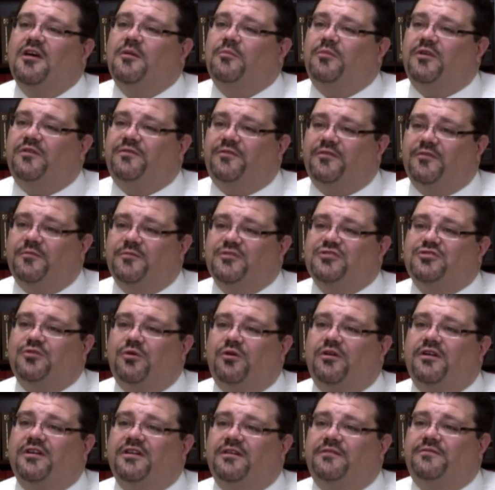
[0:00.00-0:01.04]
But for the
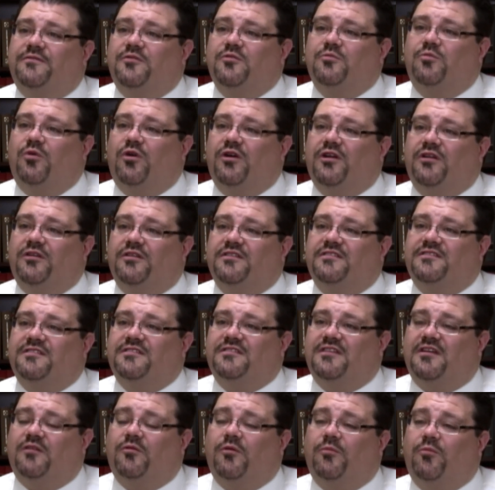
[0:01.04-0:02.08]
majority of foodborne illnesses
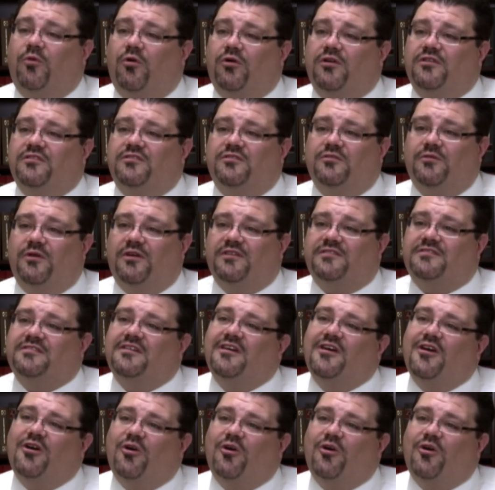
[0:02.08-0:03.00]
that are reported to us,